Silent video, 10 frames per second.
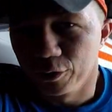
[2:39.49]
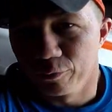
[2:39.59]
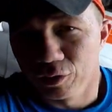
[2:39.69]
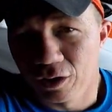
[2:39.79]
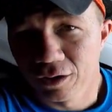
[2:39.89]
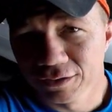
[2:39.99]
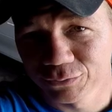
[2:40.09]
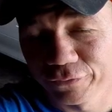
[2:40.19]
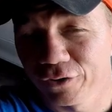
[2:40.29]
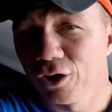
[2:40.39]
where it belongs.
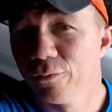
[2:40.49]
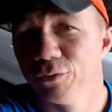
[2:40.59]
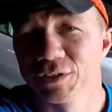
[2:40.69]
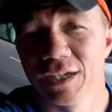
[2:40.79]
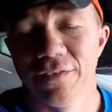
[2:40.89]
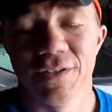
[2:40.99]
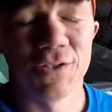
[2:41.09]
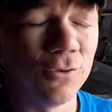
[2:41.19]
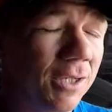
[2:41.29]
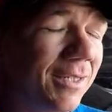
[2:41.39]
We've almost got the
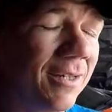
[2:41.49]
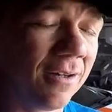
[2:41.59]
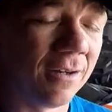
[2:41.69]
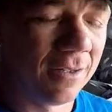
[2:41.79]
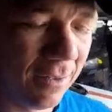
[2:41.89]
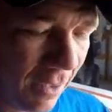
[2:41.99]
tuning done on it.